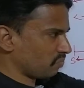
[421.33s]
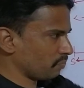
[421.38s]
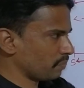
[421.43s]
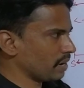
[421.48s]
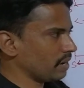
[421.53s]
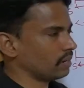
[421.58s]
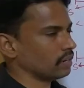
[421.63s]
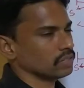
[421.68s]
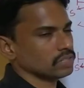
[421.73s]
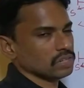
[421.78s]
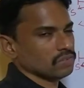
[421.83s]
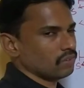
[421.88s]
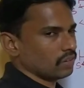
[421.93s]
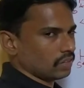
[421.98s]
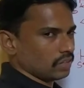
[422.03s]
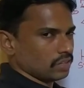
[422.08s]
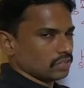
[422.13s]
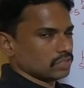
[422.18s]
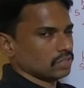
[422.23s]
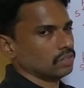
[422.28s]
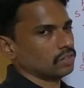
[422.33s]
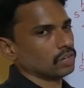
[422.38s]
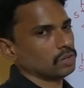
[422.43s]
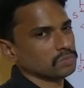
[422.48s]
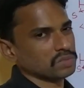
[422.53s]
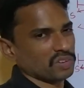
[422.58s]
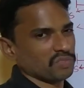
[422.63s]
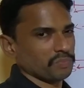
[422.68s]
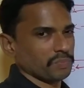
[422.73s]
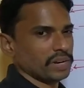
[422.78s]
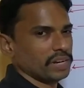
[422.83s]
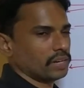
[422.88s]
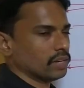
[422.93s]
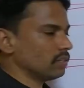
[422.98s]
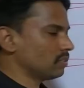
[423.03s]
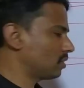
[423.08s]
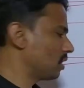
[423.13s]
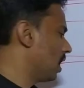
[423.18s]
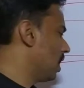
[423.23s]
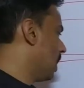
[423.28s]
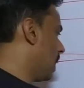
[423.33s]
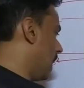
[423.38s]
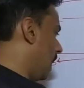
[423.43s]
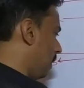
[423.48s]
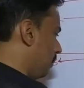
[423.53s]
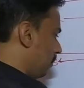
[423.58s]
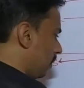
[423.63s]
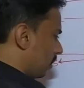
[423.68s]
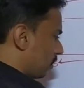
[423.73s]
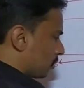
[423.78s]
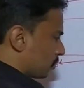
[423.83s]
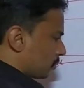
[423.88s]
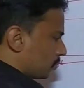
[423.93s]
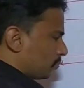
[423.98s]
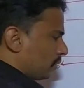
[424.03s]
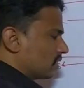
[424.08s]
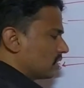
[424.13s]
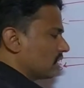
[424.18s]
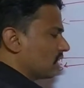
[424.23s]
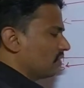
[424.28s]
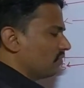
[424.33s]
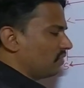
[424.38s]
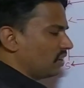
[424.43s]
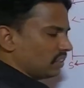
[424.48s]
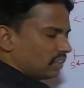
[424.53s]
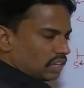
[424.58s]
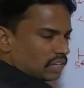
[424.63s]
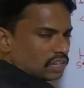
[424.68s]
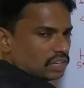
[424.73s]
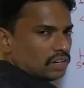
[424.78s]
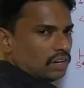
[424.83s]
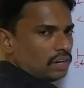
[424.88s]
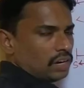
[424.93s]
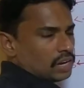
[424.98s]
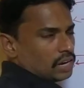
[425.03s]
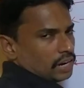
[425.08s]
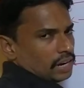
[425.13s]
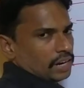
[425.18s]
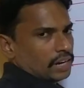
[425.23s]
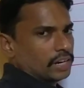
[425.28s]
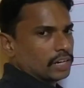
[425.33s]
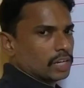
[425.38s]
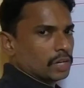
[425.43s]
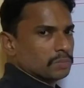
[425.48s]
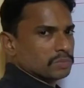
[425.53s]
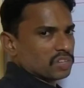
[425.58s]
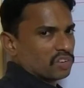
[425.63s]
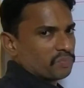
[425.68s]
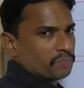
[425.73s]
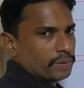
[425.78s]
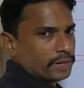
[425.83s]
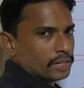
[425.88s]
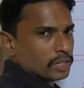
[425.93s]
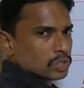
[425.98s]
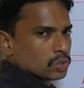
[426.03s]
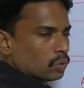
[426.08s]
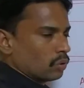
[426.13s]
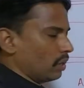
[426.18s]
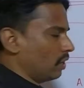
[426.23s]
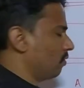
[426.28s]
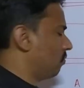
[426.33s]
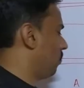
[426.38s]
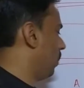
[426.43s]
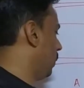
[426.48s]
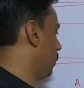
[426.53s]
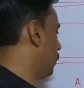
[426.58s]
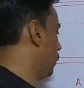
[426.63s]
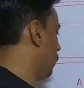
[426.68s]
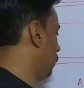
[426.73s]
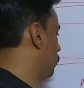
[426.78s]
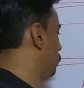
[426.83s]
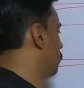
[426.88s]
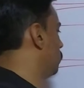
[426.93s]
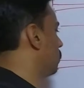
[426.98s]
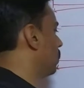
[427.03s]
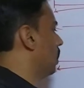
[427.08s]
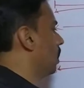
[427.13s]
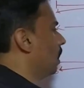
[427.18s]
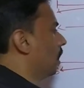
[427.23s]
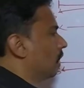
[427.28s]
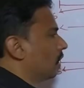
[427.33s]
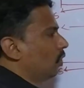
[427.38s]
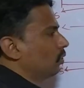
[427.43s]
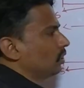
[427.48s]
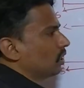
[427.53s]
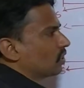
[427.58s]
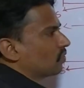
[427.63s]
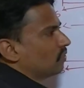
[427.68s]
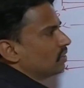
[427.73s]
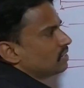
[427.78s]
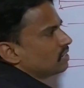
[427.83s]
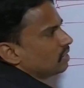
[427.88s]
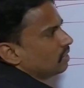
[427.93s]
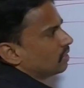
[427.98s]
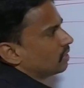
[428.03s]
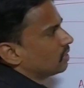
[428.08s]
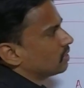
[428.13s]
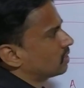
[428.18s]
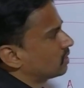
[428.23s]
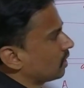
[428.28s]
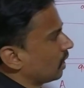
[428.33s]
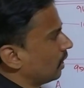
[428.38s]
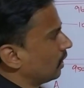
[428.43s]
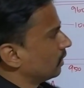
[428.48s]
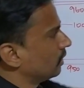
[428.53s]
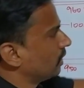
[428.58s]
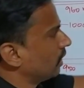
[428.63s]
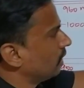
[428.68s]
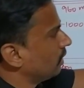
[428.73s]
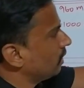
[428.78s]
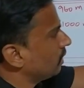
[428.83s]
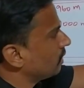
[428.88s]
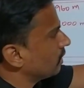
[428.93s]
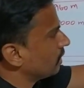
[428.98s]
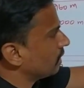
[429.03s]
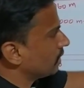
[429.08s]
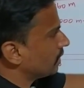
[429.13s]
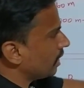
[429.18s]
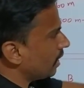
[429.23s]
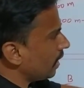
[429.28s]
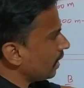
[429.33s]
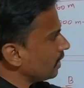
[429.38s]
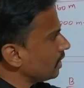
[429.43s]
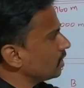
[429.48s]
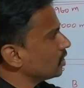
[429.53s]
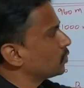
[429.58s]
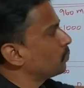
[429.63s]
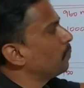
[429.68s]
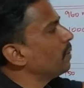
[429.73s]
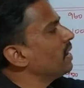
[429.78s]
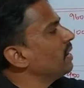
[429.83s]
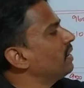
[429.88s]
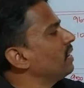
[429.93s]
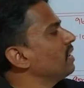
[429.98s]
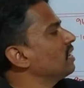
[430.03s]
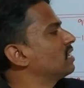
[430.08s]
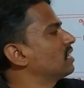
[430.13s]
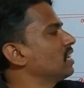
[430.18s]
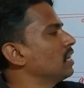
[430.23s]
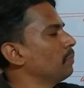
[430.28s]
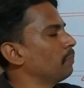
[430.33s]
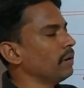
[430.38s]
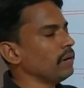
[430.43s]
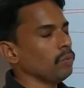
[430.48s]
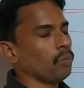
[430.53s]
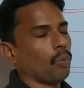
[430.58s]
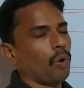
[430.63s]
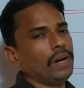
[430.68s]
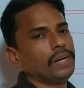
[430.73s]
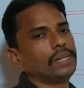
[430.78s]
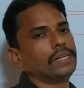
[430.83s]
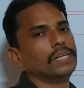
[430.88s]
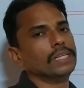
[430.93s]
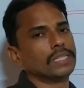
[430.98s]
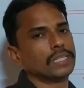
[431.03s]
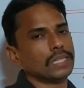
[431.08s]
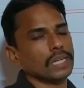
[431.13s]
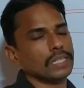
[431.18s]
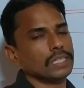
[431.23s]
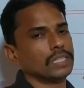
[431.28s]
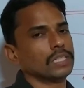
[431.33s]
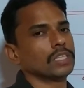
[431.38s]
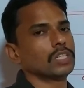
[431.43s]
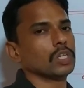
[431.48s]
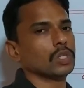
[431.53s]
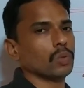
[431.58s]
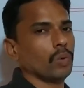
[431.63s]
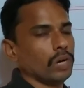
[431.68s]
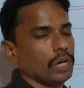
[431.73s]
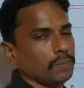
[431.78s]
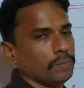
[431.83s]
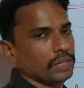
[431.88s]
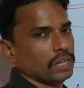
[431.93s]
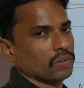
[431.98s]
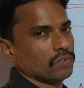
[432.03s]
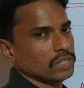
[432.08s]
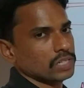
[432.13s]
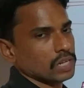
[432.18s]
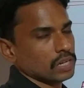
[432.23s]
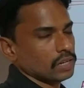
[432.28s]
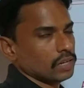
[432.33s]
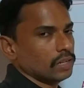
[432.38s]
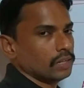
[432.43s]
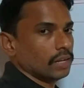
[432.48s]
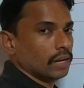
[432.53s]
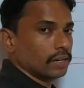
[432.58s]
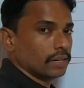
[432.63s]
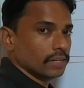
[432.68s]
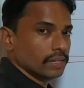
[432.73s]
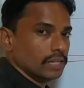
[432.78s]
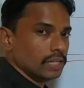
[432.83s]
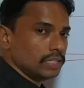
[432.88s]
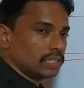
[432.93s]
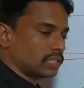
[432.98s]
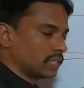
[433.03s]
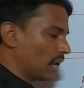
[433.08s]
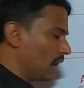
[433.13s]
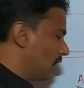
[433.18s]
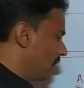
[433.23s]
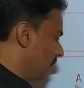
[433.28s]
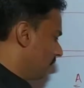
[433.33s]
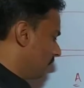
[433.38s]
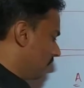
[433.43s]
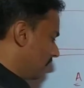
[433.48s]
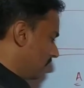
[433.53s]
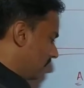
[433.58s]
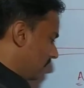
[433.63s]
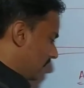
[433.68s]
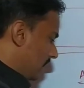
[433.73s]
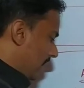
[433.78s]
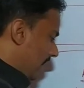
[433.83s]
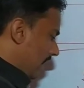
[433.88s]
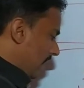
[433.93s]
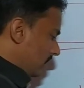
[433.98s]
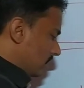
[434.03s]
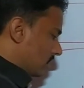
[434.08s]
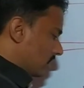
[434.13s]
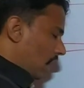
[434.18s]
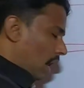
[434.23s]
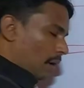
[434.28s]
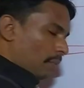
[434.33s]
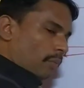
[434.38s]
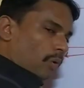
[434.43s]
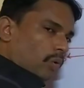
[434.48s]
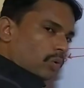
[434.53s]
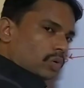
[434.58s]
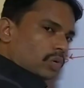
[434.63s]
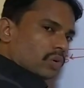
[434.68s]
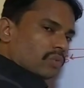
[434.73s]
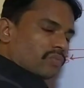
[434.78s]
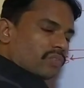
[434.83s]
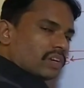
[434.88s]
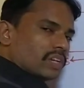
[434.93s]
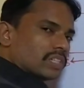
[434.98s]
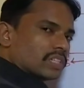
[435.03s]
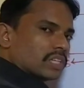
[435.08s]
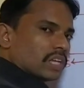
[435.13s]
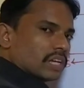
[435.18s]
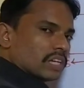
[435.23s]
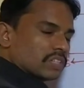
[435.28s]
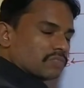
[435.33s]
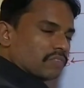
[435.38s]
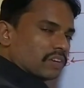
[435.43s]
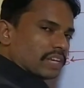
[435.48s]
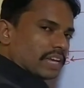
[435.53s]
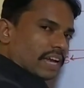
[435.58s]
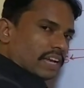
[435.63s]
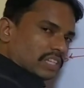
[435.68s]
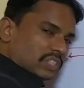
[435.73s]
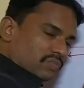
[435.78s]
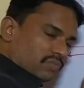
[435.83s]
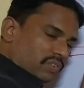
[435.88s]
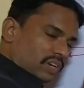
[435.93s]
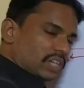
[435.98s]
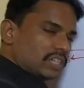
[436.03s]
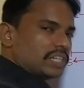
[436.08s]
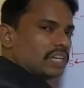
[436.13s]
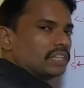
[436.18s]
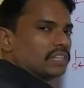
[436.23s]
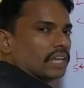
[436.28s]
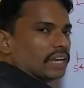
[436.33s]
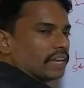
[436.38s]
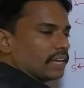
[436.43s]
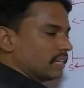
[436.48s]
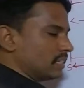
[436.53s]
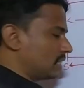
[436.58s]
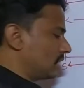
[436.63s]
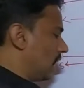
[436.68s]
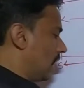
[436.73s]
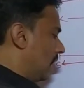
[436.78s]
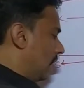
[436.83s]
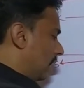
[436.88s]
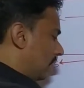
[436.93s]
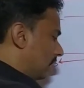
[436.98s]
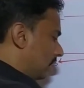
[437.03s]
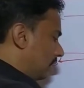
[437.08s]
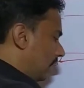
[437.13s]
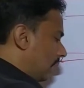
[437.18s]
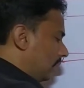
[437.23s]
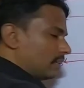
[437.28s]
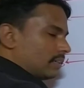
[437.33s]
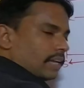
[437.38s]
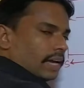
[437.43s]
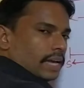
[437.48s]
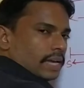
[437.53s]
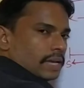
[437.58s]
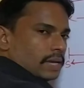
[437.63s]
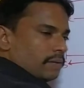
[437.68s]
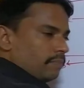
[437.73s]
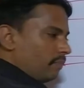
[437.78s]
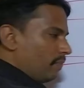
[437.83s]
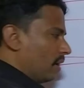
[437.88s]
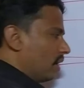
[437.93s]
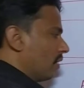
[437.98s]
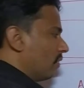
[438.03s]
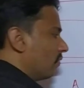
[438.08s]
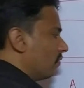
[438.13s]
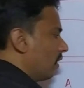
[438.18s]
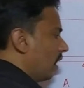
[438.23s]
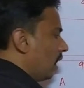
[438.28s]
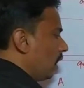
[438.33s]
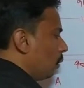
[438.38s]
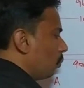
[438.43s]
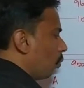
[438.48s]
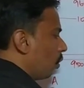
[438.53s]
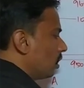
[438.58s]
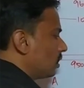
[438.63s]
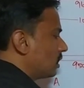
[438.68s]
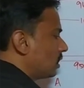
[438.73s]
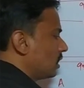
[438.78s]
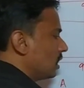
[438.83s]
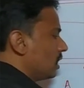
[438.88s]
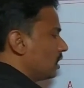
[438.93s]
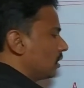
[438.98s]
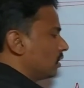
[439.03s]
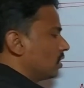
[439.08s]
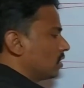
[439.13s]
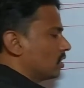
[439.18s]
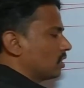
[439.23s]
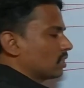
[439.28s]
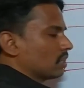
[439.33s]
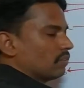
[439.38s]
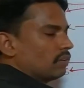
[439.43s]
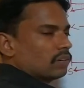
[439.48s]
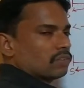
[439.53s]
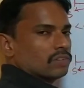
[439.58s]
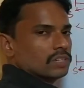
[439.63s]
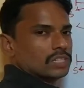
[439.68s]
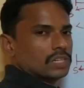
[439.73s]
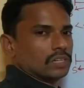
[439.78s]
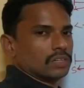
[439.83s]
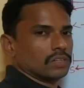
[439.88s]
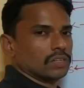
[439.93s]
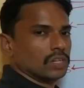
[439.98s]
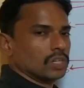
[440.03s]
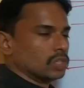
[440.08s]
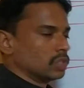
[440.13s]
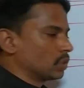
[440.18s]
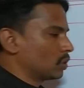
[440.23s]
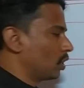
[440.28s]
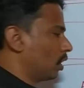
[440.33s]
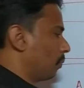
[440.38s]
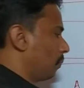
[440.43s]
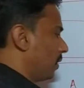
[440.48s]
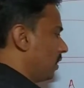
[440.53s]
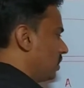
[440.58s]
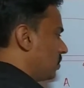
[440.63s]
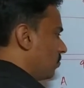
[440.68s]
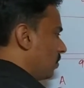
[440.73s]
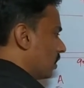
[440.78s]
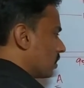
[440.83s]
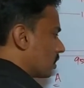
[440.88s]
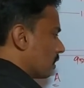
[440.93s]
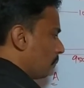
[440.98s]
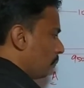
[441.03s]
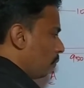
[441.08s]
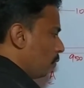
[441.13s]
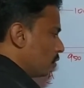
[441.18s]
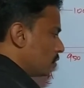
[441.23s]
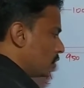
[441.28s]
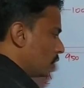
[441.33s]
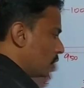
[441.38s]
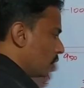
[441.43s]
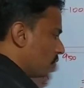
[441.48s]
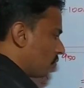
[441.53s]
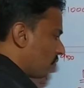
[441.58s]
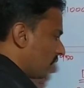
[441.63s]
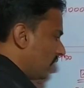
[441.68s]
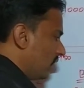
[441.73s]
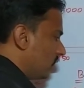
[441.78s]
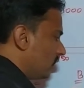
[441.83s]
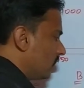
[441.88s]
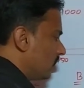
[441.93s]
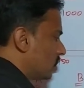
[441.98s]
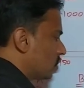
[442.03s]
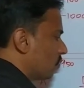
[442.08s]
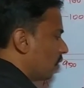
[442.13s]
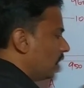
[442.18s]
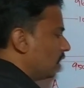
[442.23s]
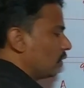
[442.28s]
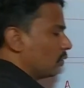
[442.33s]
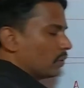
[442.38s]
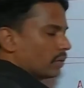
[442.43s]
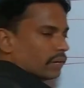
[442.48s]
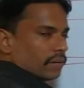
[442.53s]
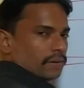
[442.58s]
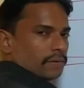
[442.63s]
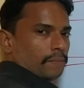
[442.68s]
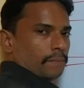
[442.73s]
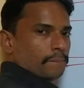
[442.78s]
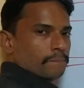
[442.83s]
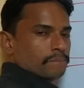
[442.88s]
of meters. Everything is in terms of meters. I'm expressing everything here in terms of meters only. Fine, yes. Now the question is then A is beating C by what distance? This is going to be the question. That is when A is about to finish the race, when A is finishing the race, that time where was C? This is our question. So that means we are supposed to find this value here.